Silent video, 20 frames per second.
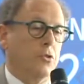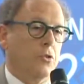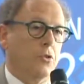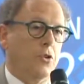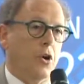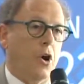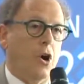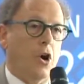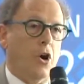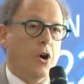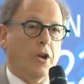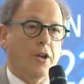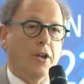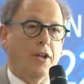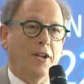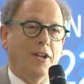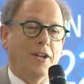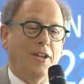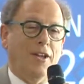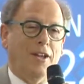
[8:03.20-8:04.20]
dog
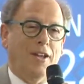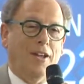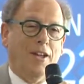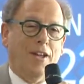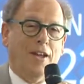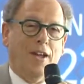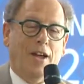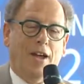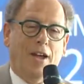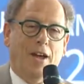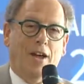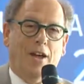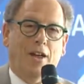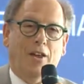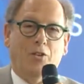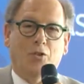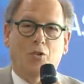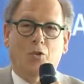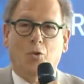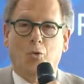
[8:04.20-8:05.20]

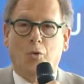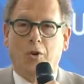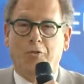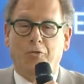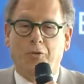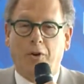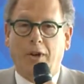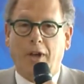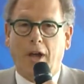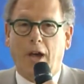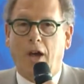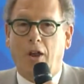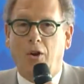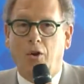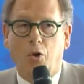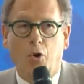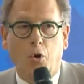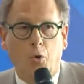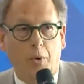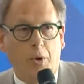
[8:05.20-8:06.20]
and we forget
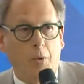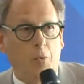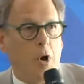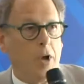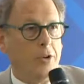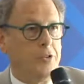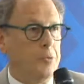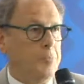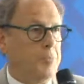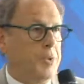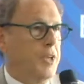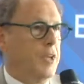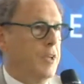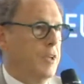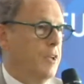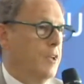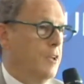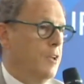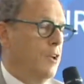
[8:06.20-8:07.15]
who we want to be,